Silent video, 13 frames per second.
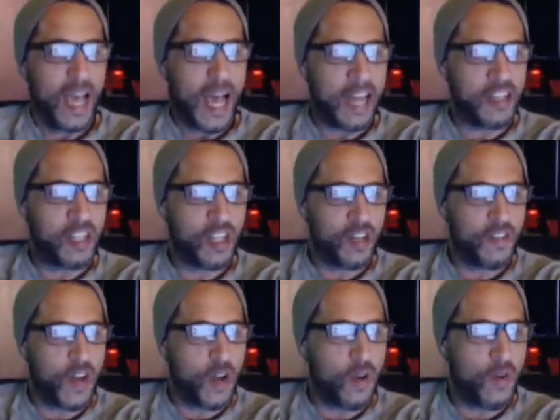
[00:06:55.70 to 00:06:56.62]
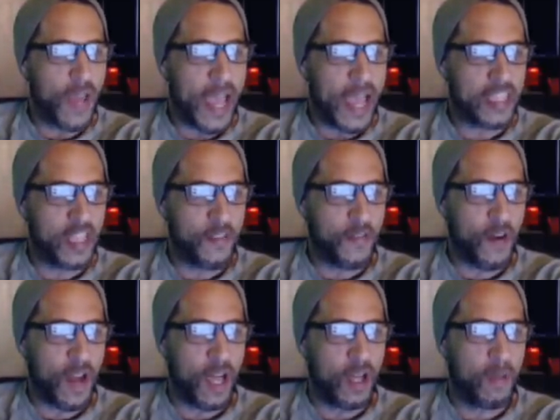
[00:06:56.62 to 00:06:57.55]
I should have known asking for
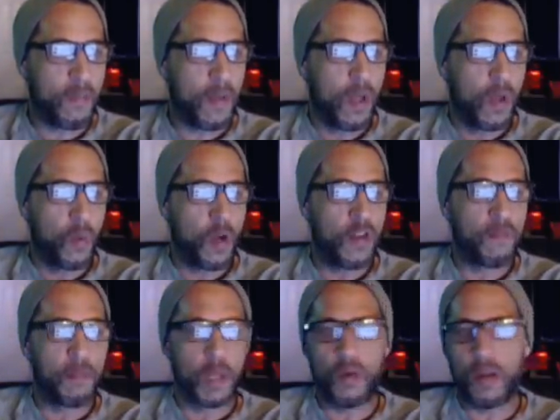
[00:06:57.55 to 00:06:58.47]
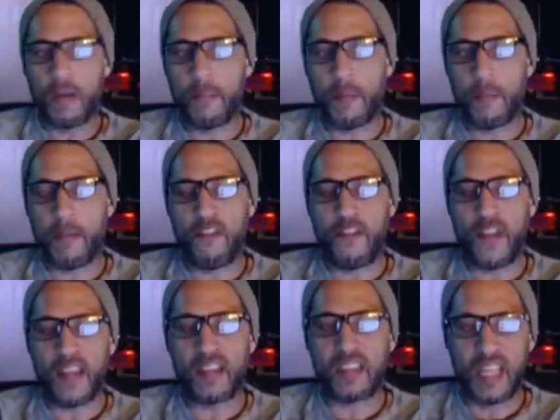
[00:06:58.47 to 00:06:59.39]
help would have blown up in my
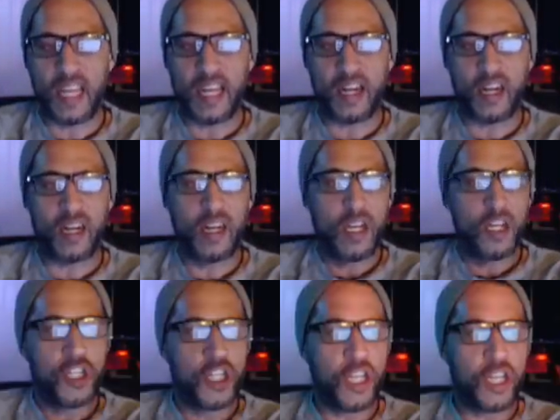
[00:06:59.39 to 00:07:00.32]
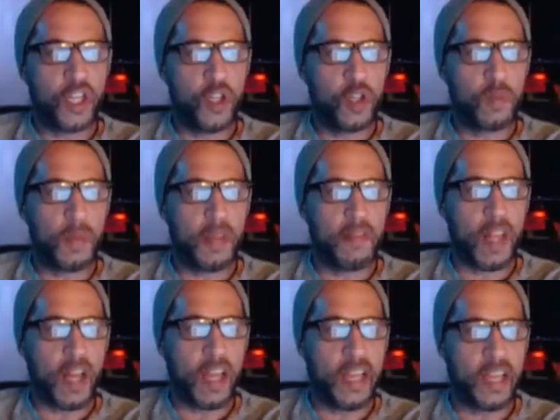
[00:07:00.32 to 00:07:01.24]
face later. She accused me of
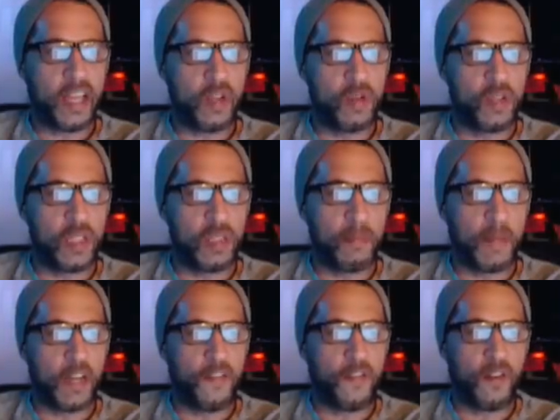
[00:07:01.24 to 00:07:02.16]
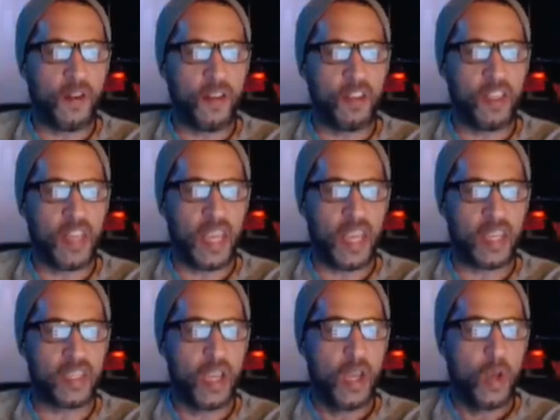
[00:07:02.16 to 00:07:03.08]
lying and using the money for other
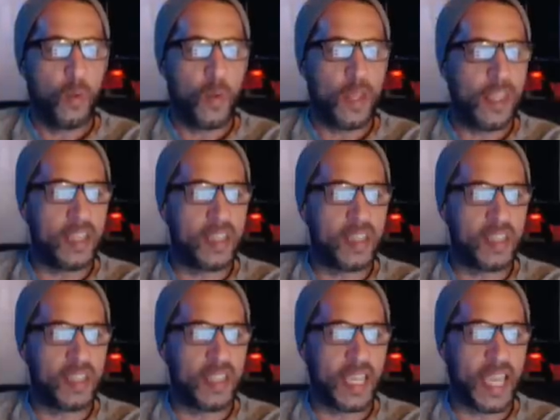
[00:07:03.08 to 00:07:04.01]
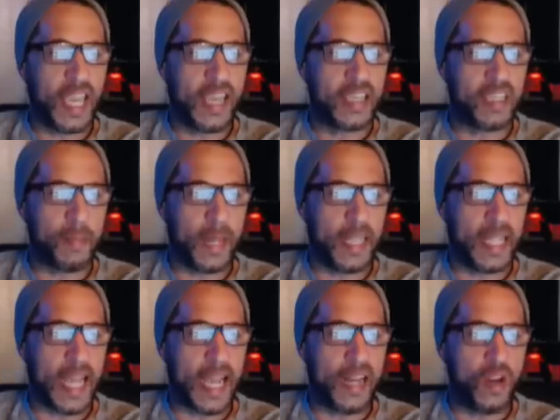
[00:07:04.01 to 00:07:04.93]
things when this isn't the case and my
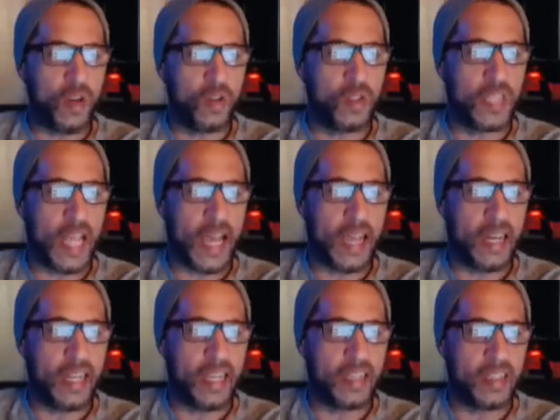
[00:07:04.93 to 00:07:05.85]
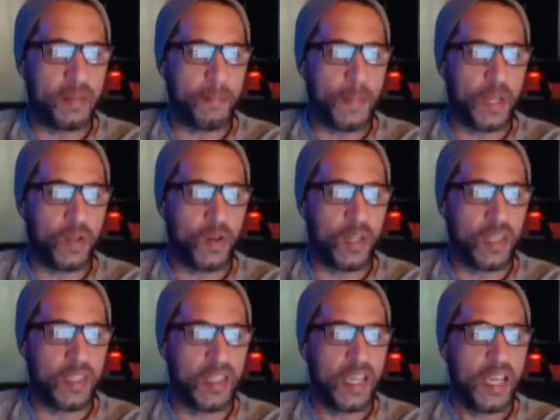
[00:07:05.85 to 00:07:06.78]
dad knows that isn't
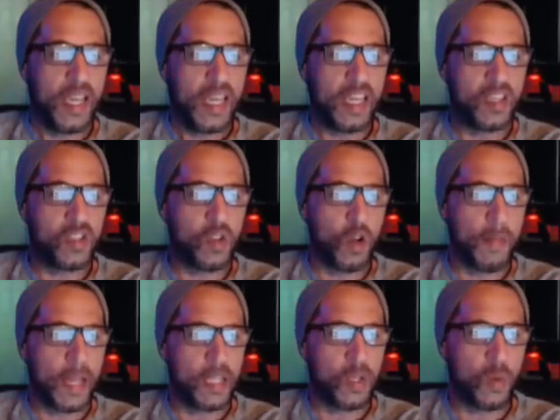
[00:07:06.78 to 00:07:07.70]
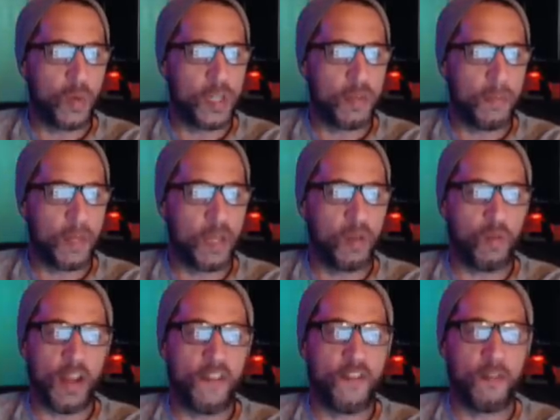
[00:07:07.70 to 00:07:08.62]
because he saw my tuition bill
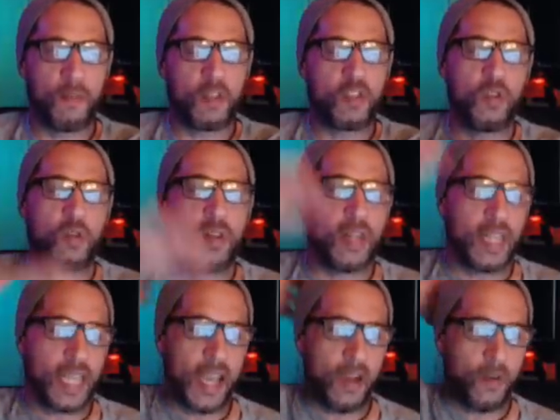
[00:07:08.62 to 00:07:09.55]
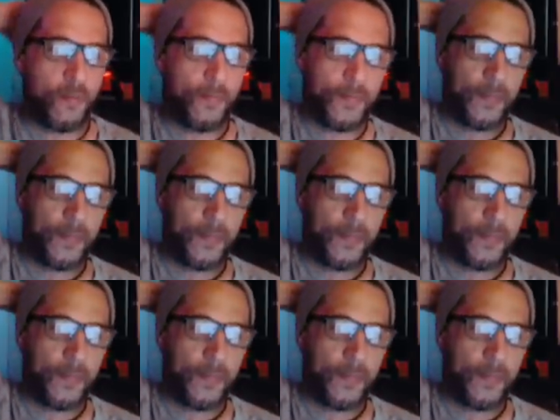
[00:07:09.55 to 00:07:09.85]
right from the student account.